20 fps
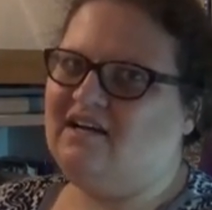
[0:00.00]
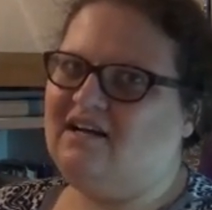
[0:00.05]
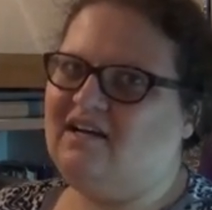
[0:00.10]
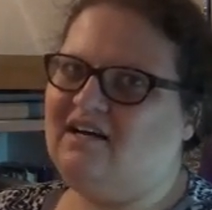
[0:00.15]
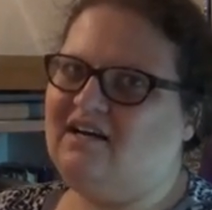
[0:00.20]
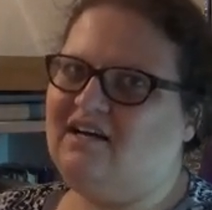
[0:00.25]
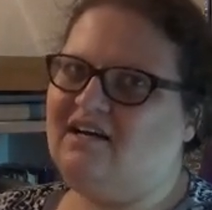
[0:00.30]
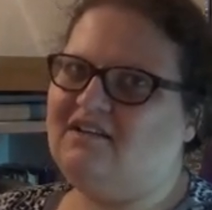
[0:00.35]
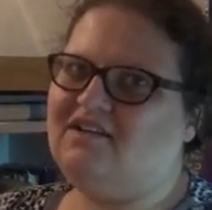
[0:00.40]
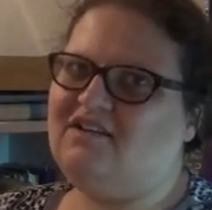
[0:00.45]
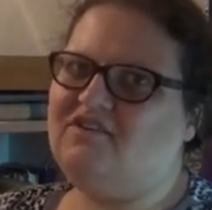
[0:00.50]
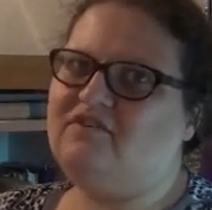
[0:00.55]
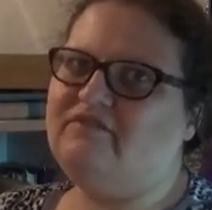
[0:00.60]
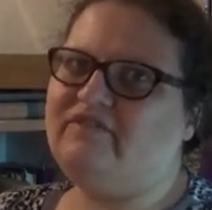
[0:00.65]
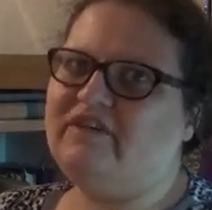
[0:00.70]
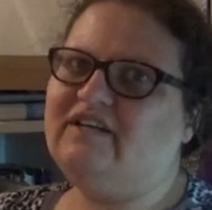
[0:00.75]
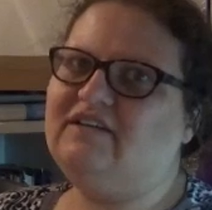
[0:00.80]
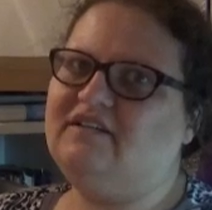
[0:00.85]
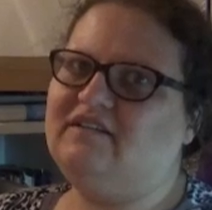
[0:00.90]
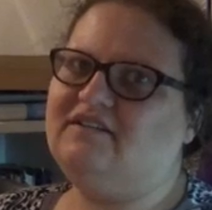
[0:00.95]
Uh, the
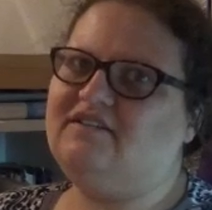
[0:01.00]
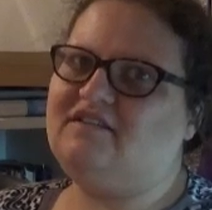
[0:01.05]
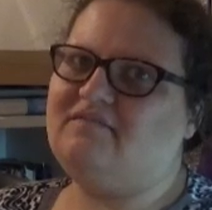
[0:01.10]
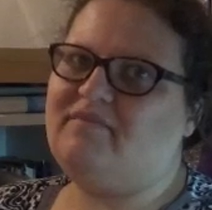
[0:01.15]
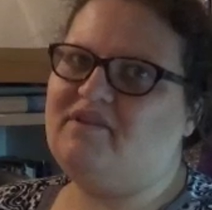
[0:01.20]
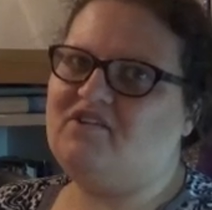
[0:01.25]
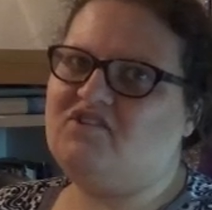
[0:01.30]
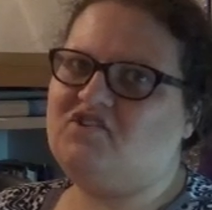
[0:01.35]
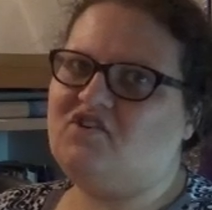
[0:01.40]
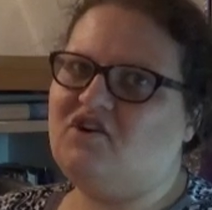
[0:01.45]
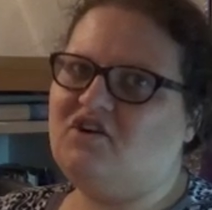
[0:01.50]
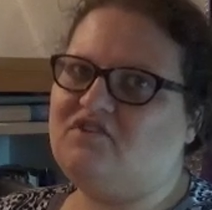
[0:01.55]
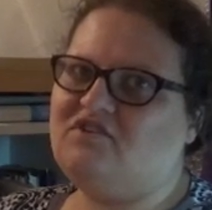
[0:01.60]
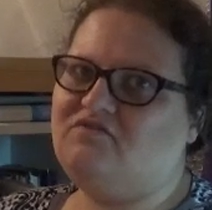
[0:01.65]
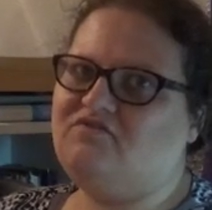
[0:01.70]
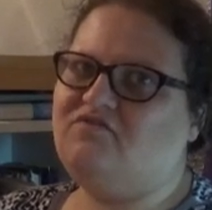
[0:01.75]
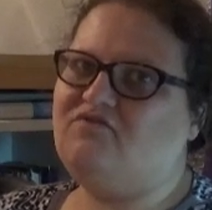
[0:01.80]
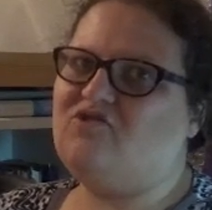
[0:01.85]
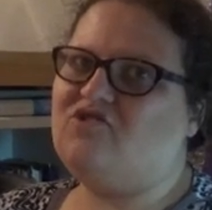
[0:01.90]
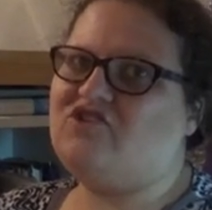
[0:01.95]
novella, to be taught if
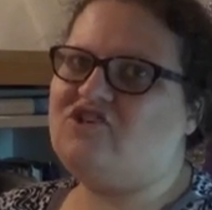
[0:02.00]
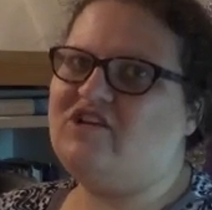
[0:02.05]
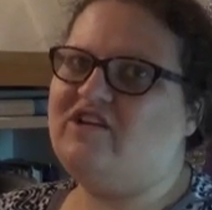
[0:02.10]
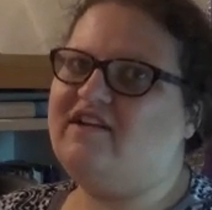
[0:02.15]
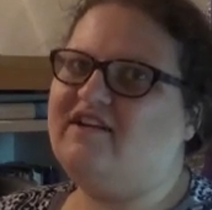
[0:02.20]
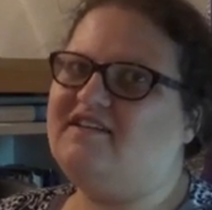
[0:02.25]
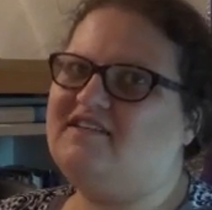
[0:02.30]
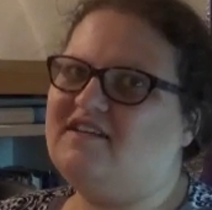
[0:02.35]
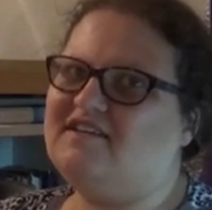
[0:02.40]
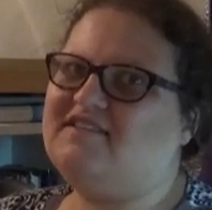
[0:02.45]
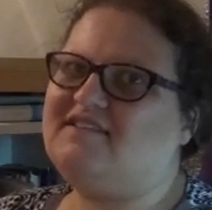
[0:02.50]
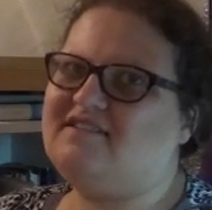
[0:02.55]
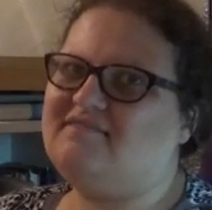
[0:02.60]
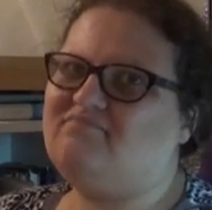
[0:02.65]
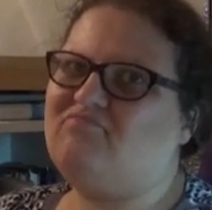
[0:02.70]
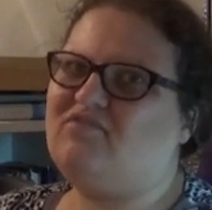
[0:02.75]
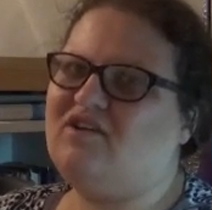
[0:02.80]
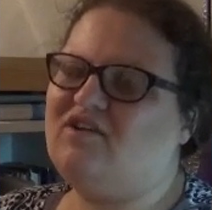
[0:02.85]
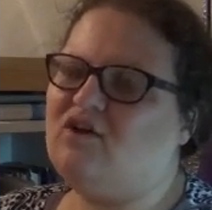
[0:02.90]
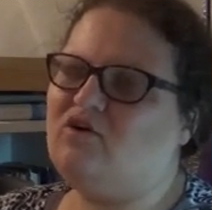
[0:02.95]
fortunate, does
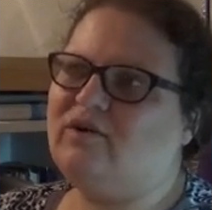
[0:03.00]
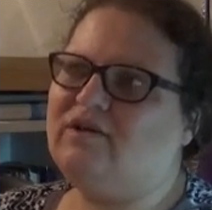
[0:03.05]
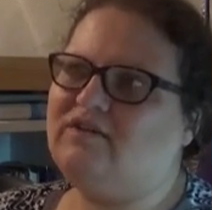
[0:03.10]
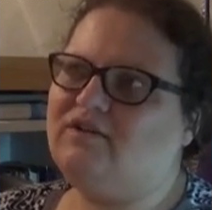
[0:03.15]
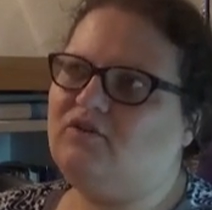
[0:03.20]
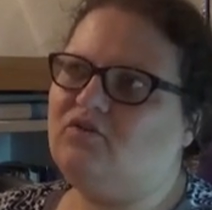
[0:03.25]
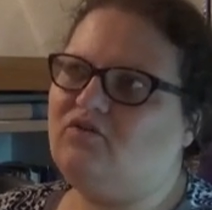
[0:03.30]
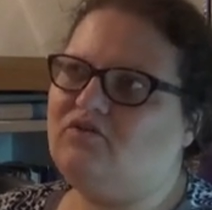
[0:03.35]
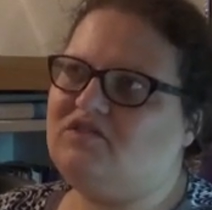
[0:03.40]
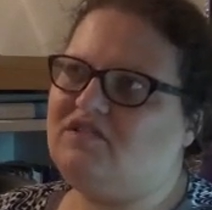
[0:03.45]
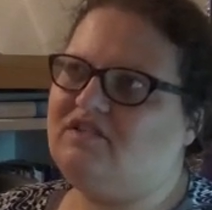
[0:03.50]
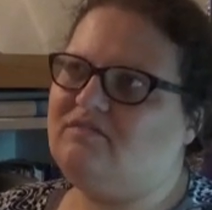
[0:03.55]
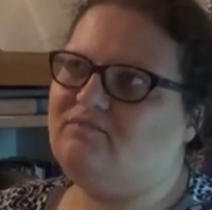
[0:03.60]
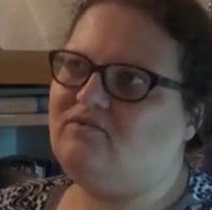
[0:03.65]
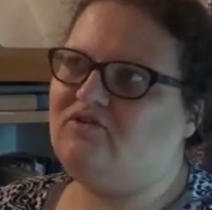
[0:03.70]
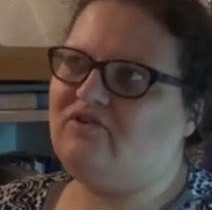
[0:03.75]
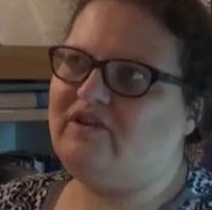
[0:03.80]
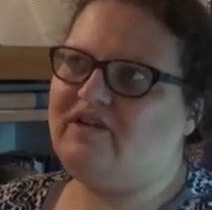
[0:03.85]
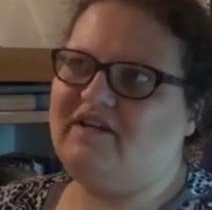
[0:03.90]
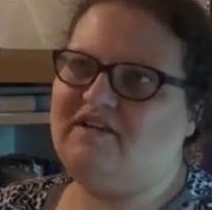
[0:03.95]
go a little
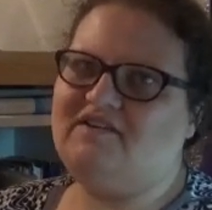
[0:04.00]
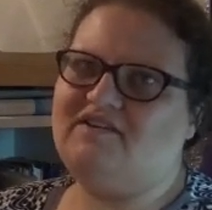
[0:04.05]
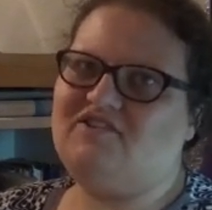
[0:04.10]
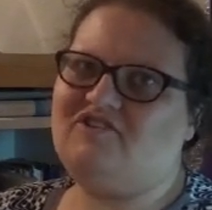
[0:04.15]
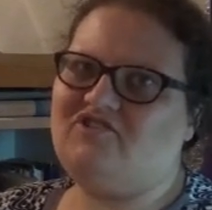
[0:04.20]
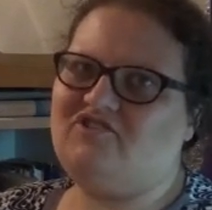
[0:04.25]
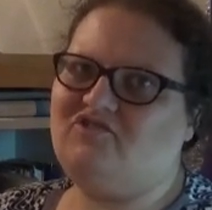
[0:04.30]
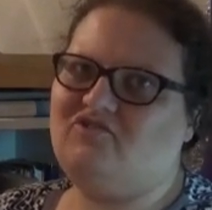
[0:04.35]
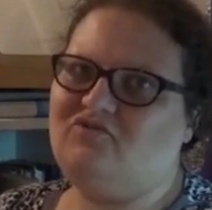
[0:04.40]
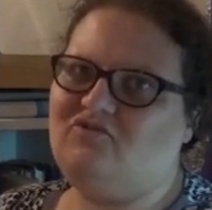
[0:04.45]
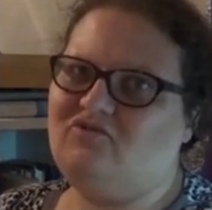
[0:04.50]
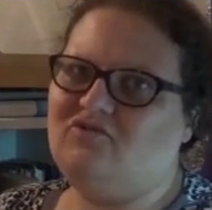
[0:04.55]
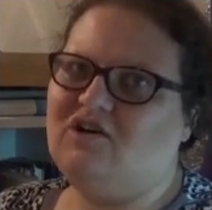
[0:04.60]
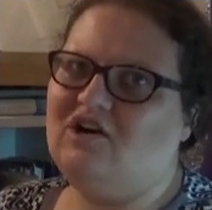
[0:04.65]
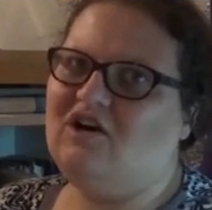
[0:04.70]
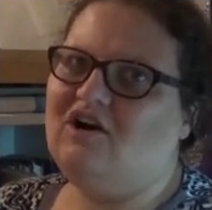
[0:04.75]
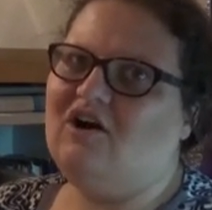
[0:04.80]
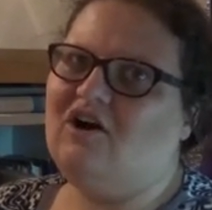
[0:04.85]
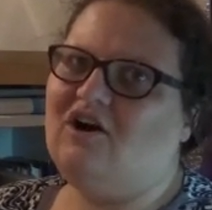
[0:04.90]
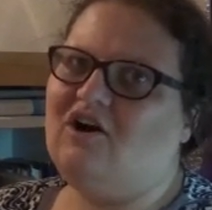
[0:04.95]
deeper into
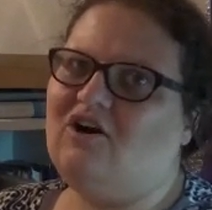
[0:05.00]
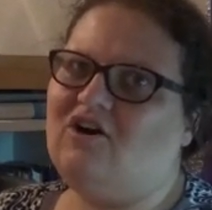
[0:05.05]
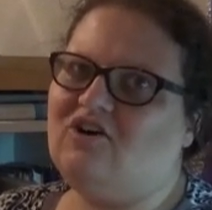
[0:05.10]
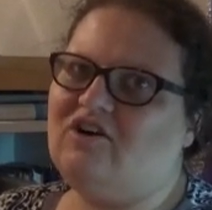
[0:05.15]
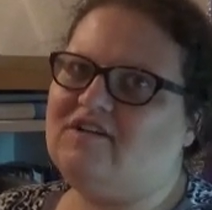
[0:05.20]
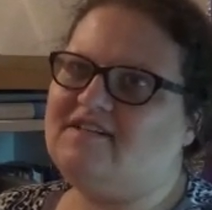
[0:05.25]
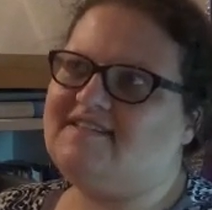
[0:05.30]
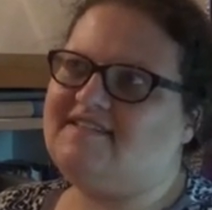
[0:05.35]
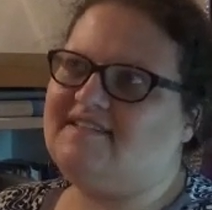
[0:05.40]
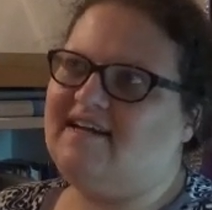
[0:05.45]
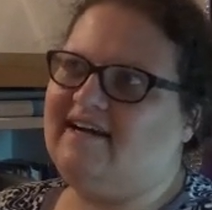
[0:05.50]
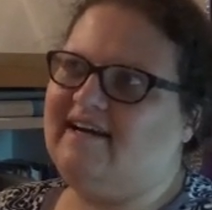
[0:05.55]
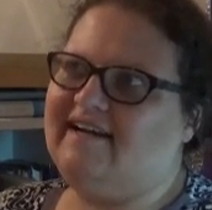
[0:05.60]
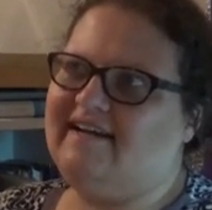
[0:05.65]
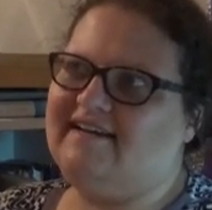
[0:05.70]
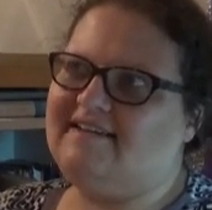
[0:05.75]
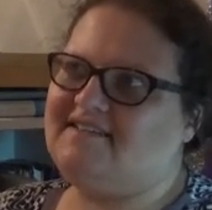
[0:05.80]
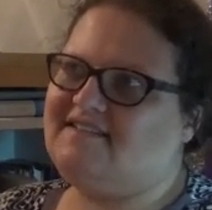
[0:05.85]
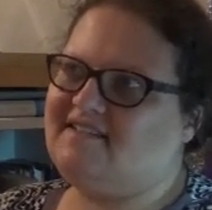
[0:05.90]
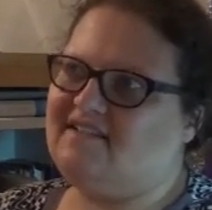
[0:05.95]
hard
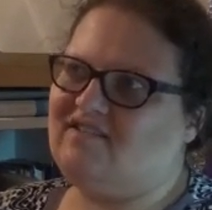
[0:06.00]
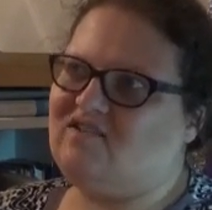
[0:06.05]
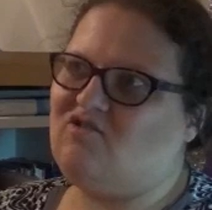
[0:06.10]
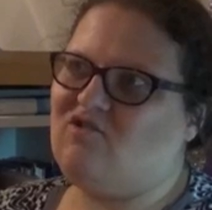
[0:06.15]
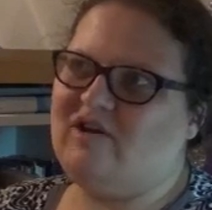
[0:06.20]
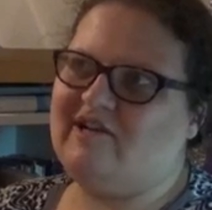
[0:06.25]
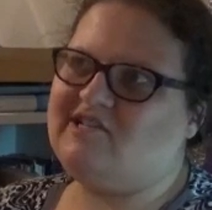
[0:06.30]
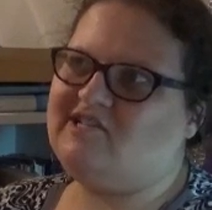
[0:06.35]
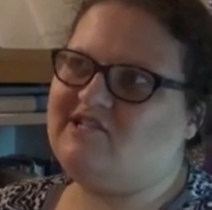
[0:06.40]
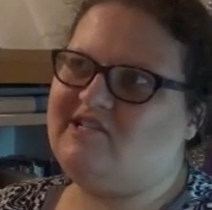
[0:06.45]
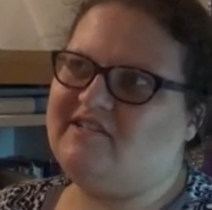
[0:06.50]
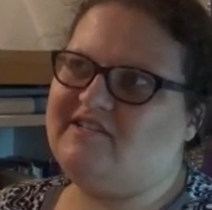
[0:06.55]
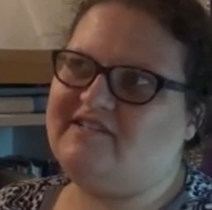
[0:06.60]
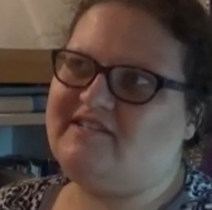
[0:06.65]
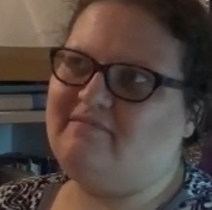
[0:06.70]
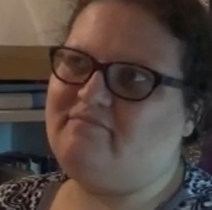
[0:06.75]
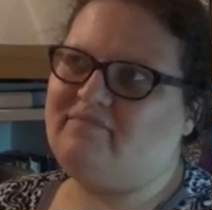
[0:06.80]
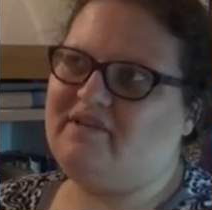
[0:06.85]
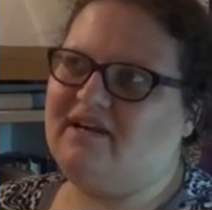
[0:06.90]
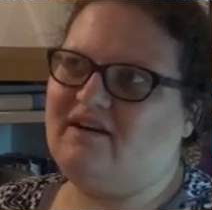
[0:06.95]
science and questions
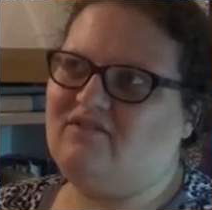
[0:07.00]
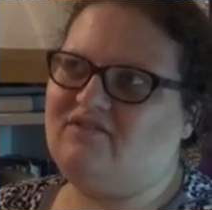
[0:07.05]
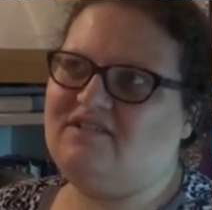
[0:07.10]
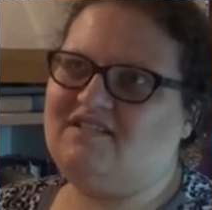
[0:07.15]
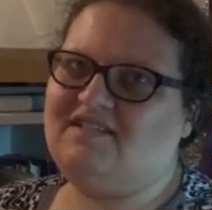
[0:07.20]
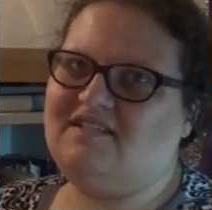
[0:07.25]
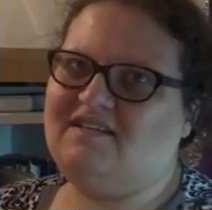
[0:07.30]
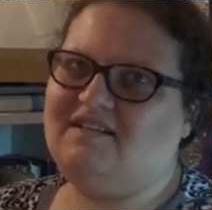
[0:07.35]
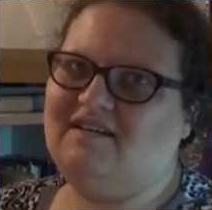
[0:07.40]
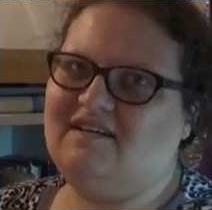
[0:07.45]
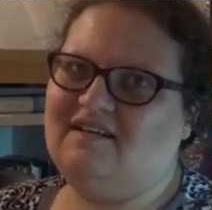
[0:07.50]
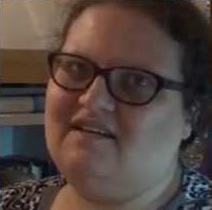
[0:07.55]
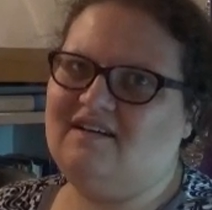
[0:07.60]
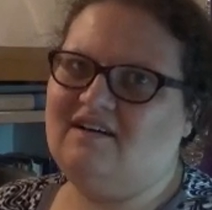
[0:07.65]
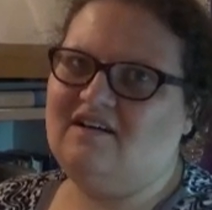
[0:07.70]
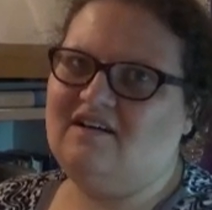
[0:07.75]
about uh,